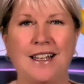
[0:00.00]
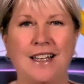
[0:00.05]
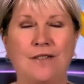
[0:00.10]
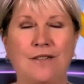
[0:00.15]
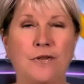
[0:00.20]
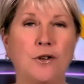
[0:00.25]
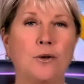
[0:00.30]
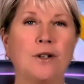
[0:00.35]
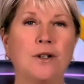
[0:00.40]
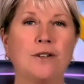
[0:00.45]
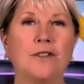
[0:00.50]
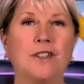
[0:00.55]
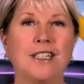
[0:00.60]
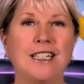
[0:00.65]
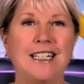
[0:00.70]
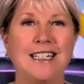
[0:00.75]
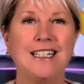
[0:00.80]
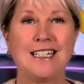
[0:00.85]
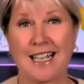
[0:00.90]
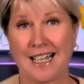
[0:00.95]
If you have
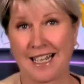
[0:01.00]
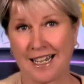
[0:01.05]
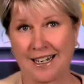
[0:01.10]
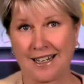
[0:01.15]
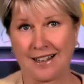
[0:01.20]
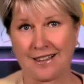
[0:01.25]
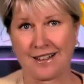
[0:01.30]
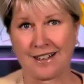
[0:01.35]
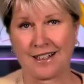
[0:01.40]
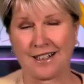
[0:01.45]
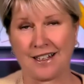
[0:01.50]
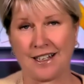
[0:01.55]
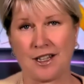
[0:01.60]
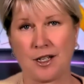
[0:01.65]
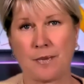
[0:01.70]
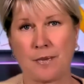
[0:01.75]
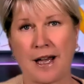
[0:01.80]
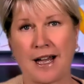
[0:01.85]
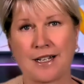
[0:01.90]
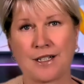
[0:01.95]
gleaned anything in
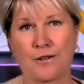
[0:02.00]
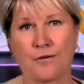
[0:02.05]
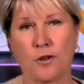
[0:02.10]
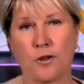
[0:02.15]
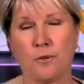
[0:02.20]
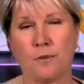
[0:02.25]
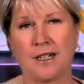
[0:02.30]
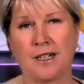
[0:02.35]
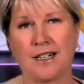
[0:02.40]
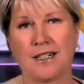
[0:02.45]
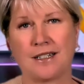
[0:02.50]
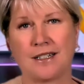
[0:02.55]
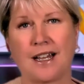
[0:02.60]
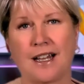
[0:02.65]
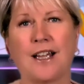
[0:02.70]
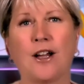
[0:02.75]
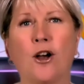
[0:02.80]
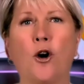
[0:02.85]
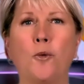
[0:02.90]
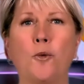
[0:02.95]
the past few minutes,
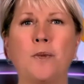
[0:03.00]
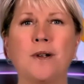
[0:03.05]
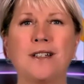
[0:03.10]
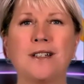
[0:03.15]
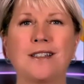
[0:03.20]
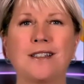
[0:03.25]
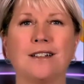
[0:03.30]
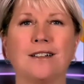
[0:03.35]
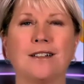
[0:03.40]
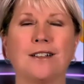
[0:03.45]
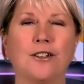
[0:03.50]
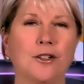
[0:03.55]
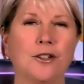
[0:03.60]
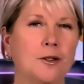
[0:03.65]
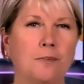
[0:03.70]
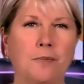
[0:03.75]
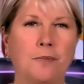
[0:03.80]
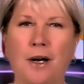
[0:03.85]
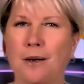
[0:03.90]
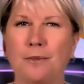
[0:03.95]
I hope it's that
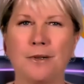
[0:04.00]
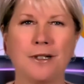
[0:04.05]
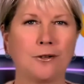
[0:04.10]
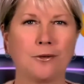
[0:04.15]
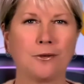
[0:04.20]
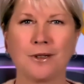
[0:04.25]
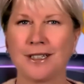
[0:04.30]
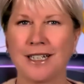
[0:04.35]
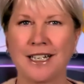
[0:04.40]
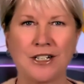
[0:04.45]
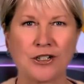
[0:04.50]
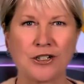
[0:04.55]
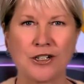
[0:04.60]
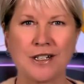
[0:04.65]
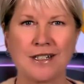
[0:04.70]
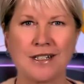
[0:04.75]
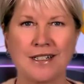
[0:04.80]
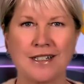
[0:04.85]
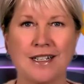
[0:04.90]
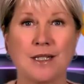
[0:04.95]
good public
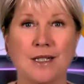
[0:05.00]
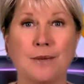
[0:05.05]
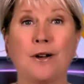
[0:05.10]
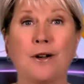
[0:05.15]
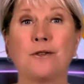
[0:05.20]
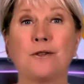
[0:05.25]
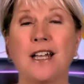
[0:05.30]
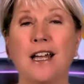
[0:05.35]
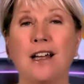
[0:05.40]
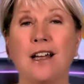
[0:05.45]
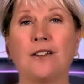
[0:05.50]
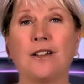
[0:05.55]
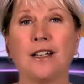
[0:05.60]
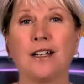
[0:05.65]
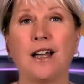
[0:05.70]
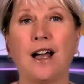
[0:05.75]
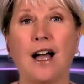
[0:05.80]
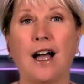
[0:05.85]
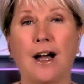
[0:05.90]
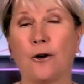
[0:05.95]
relations is about
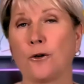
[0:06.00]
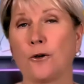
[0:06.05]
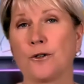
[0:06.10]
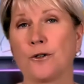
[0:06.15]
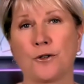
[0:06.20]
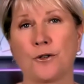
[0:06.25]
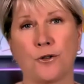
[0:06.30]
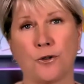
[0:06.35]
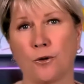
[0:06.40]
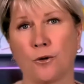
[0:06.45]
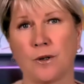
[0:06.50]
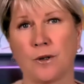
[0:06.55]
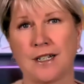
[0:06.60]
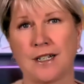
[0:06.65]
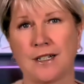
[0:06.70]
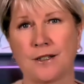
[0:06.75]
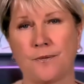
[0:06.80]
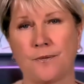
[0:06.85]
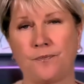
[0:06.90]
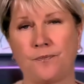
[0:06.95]
telling our
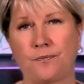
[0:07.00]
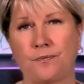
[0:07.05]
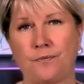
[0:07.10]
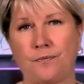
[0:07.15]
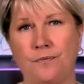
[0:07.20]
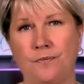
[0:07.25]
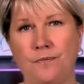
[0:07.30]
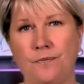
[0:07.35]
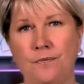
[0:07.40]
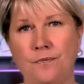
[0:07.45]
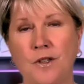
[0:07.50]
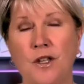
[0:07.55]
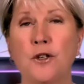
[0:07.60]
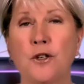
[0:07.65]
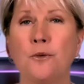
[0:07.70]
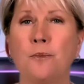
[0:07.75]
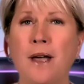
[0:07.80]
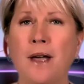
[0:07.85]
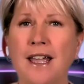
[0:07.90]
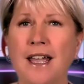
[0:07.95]
stories.
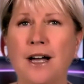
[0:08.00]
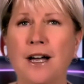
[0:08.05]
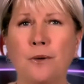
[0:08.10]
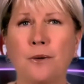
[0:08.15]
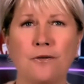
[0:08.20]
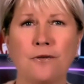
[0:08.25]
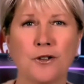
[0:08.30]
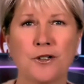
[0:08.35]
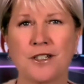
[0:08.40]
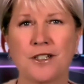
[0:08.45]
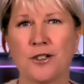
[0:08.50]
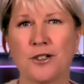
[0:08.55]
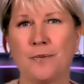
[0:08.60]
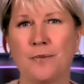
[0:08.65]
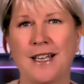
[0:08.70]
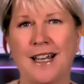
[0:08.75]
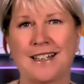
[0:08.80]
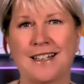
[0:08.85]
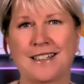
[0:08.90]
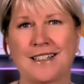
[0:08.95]
You may, however, still
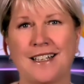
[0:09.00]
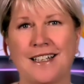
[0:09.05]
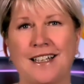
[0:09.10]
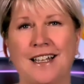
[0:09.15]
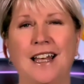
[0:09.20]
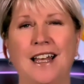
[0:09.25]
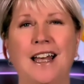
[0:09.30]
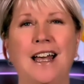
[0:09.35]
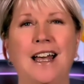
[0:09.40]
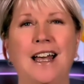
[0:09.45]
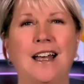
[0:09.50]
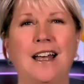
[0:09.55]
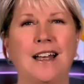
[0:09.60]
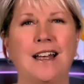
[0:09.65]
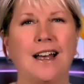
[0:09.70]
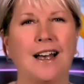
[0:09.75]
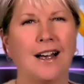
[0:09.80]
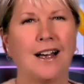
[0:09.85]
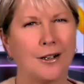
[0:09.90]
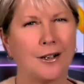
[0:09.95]
be asking,
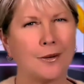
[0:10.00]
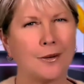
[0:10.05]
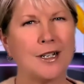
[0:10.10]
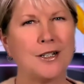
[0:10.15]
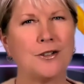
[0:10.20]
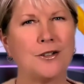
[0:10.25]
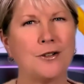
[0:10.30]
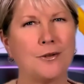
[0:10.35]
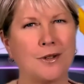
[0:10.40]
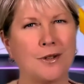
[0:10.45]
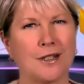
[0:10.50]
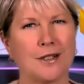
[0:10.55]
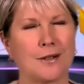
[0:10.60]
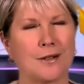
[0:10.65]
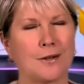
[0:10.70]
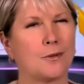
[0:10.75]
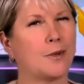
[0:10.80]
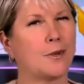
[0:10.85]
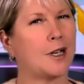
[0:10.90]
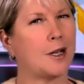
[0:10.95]
how do I do
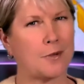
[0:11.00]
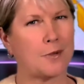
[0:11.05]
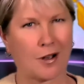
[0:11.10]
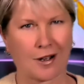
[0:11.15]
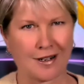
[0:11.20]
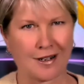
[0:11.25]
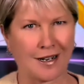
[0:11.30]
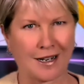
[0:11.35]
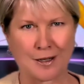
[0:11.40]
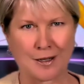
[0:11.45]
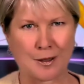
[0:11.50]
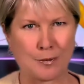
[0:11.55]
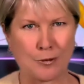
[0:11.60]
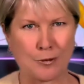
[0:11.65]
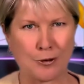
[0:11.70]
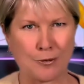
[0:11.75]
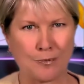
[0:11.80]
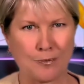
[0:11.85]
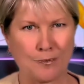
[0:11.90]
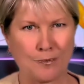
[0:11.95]
this when I'm not an
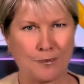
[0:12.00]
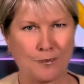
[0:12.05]
expert?